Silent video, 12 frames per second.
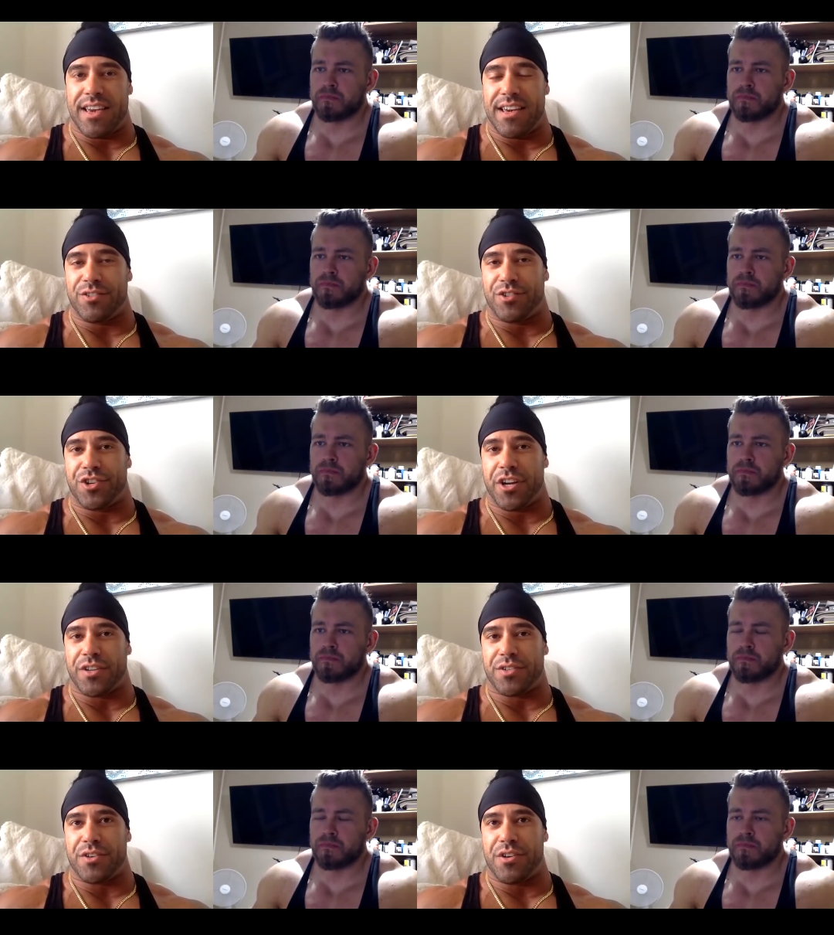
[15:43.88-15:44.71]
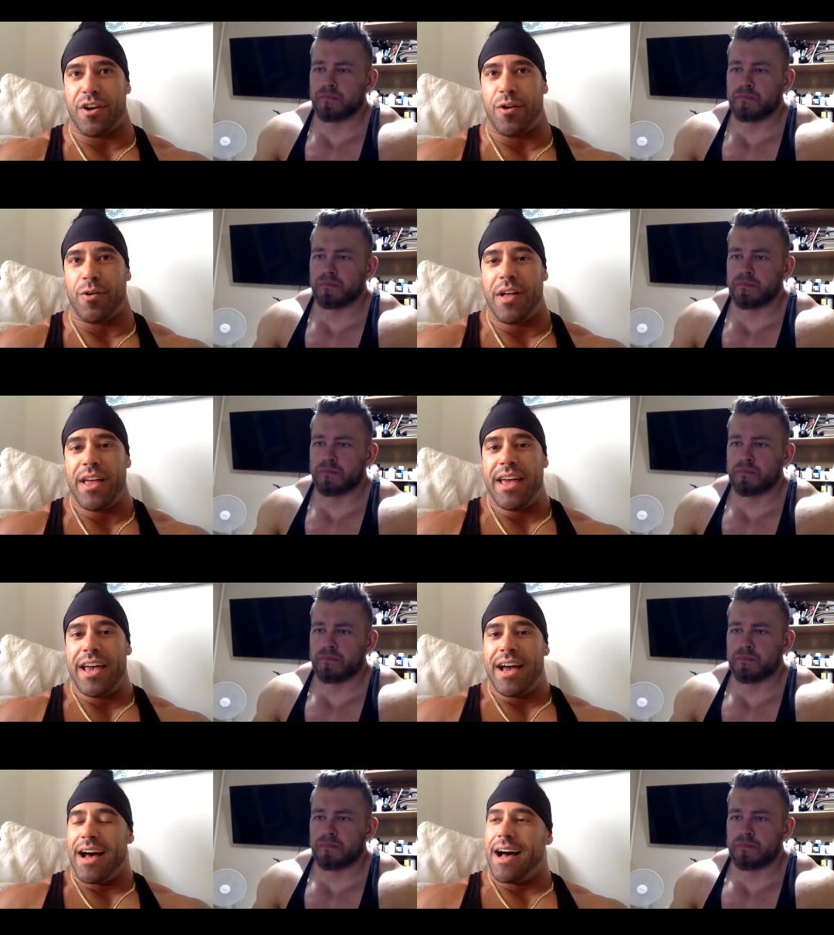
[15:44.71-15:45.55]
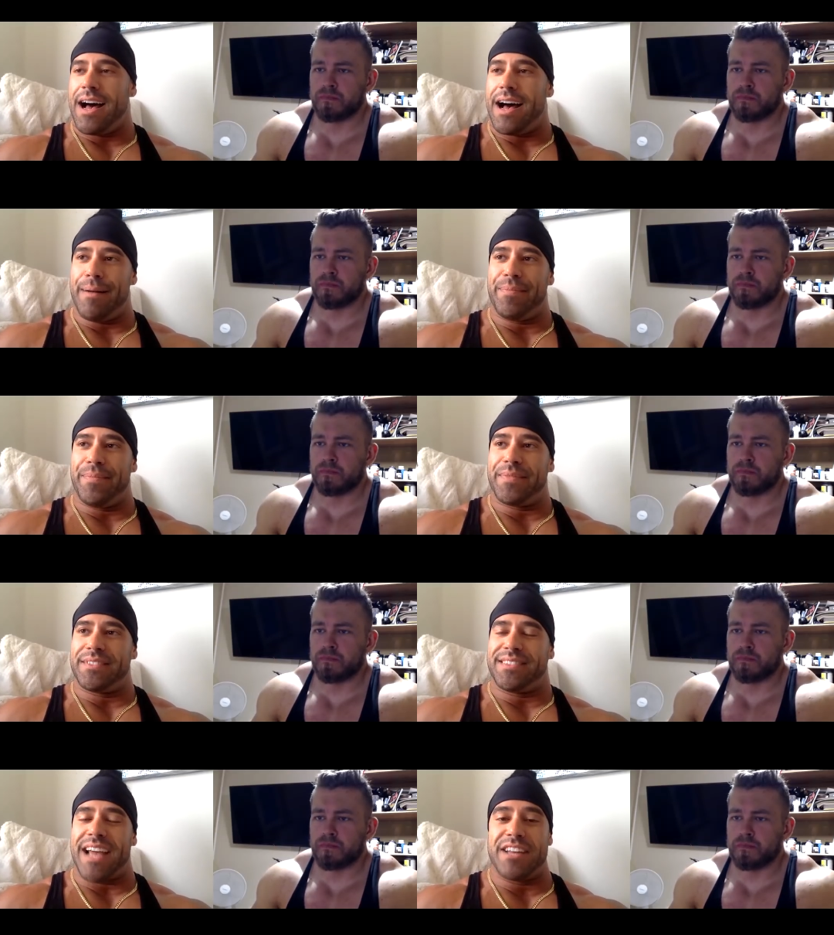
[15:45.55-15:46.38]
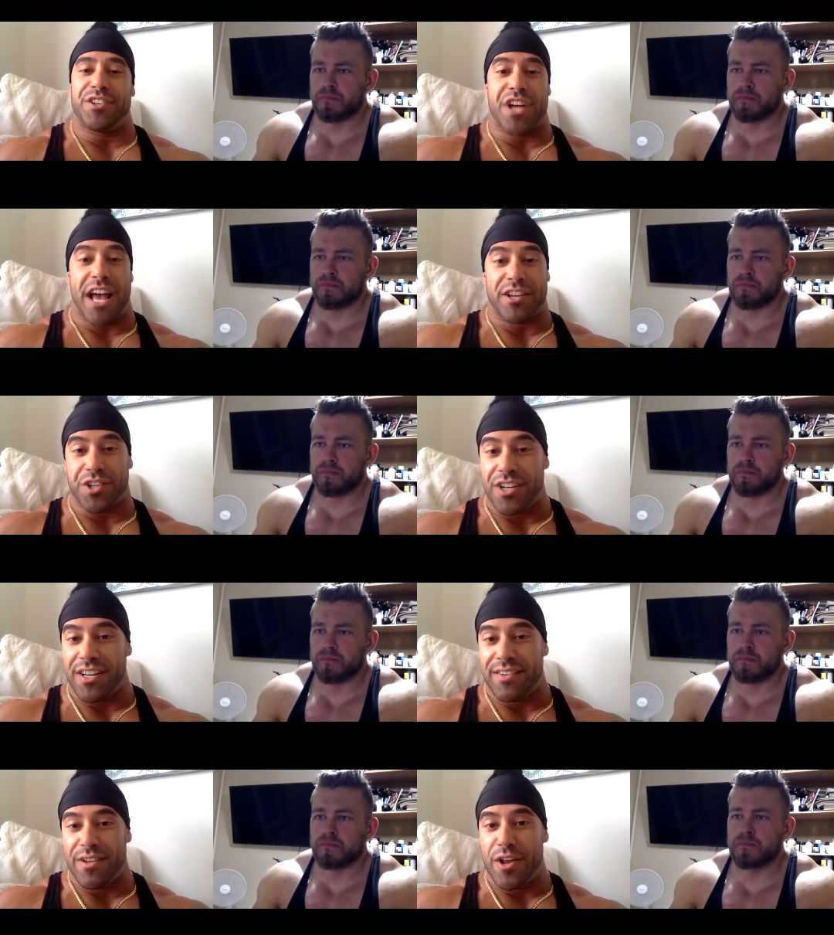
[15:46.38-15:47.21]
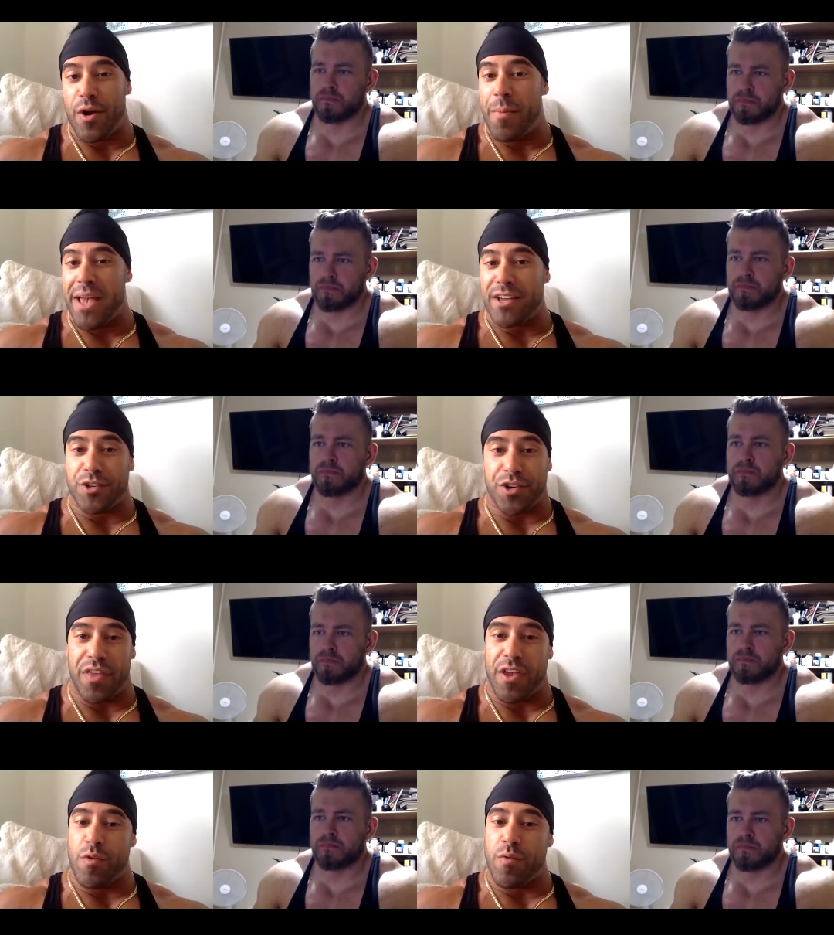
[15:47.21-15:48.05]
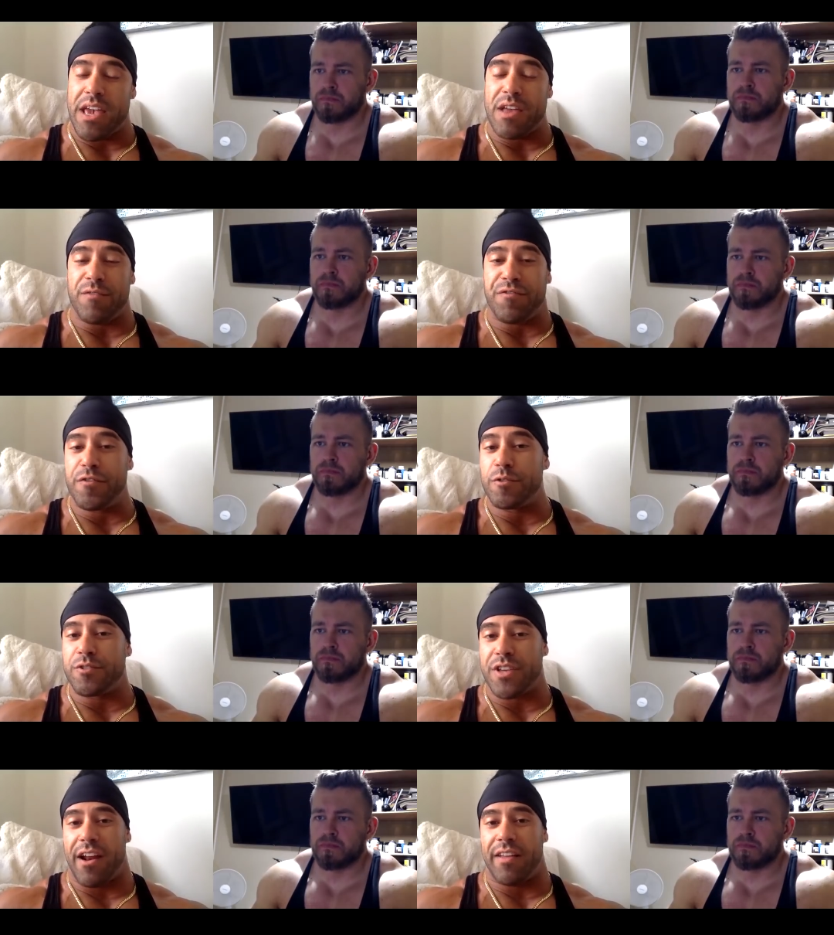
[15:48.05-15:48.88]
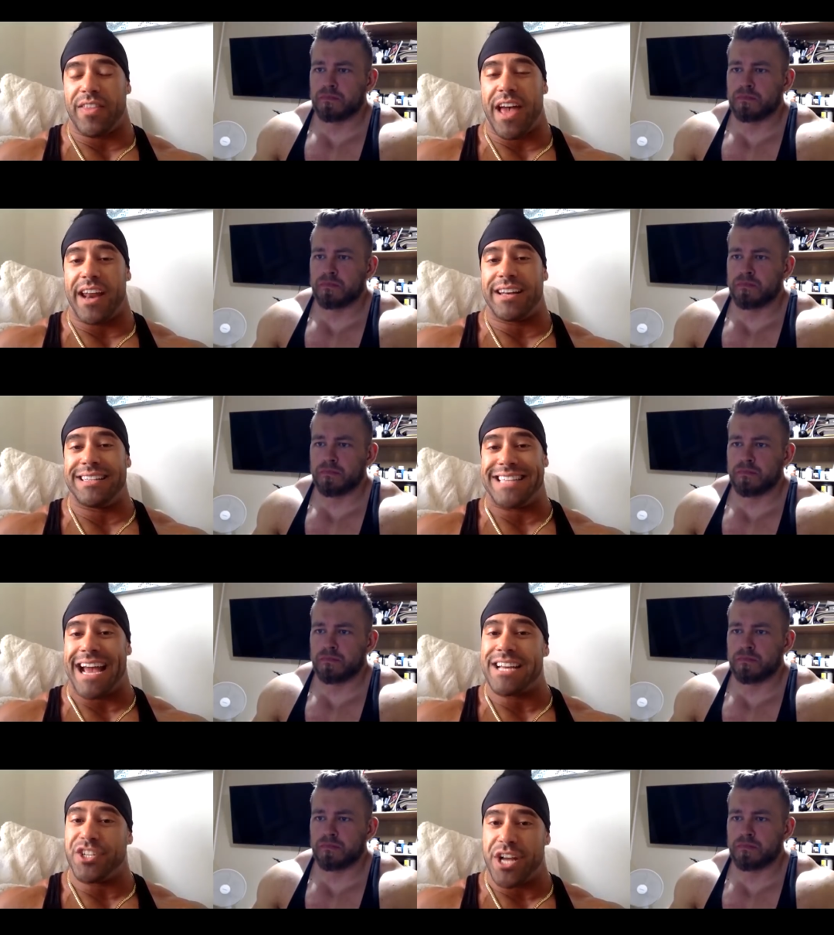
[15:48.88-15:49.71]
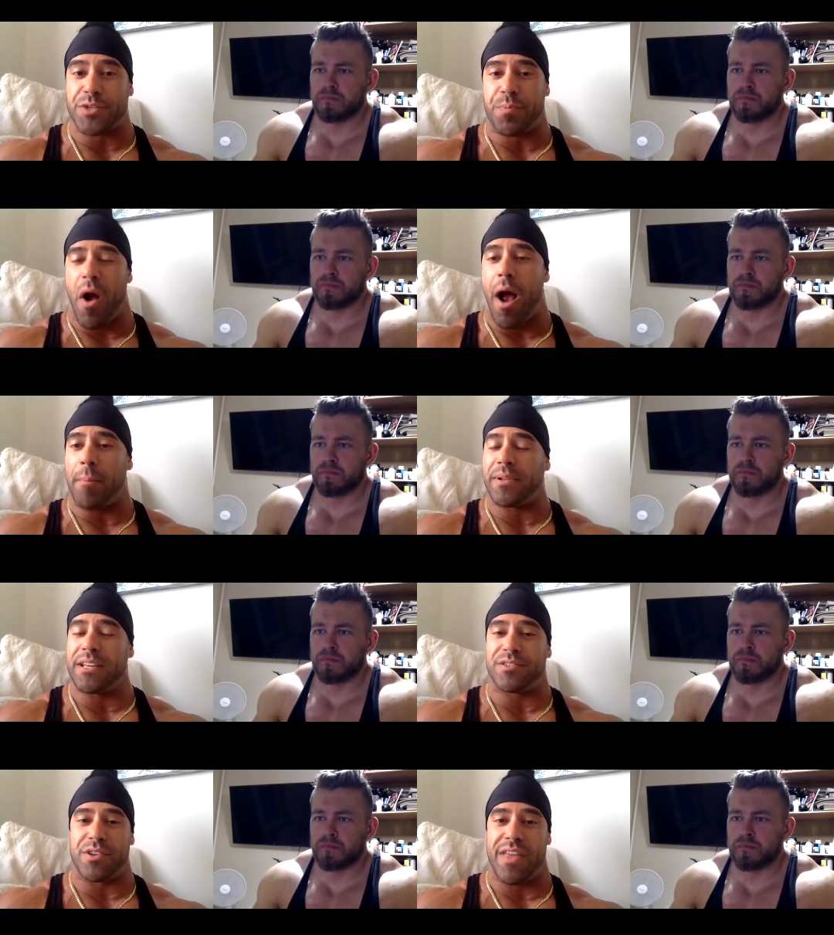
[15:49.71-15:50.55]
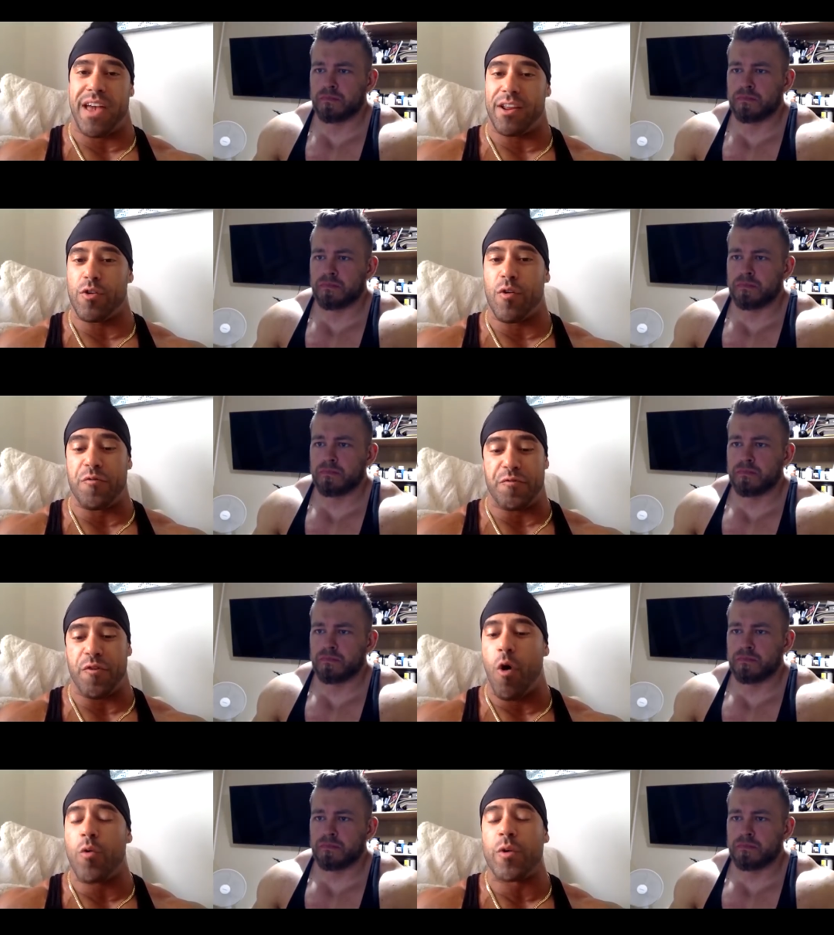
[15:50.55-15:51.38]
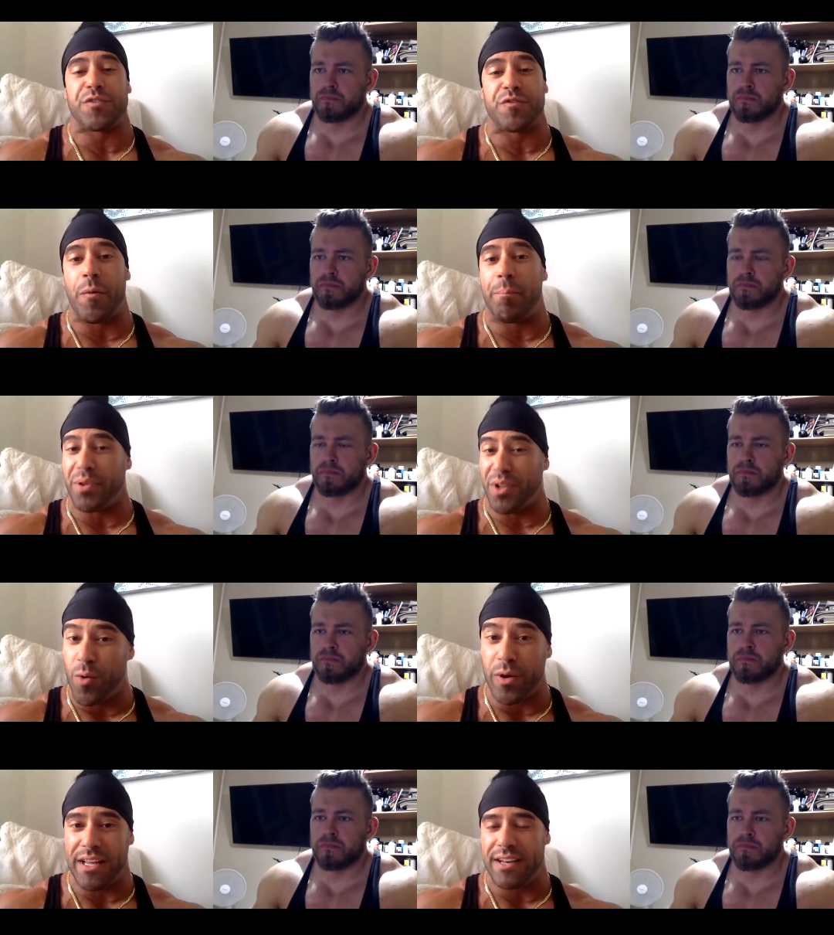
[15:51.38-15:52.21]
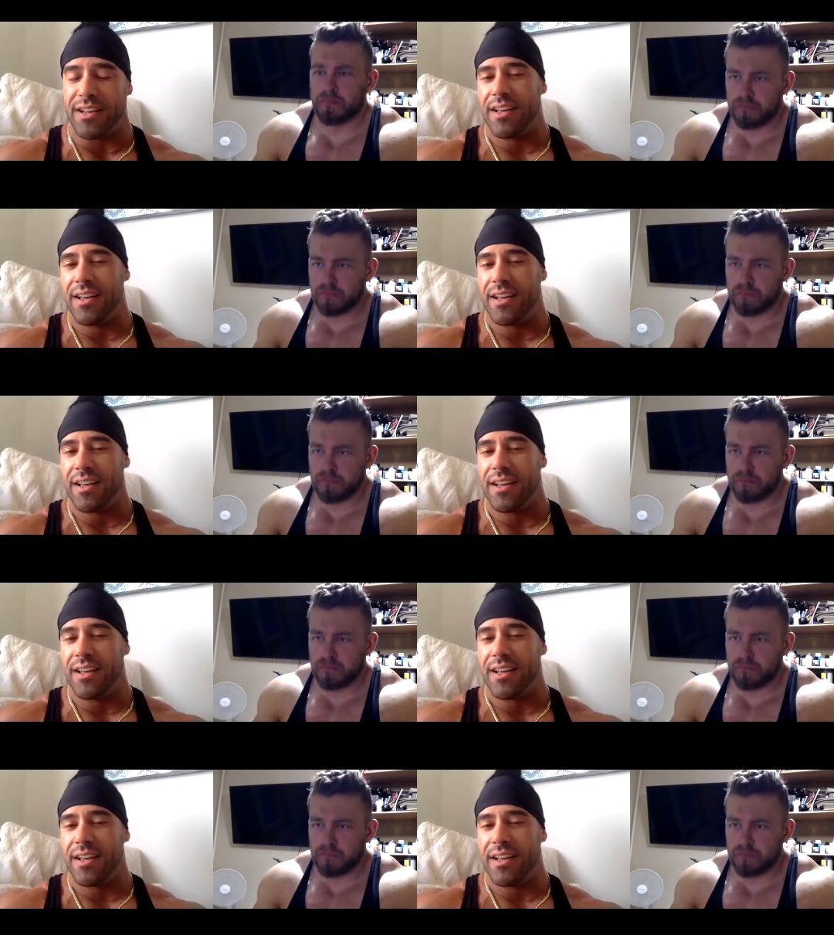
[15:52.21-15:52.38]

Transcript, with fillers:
Speaker 1: is just you know um, digestion. You know, making sure that you eat foods that that digest properly so that you don't always feel bloated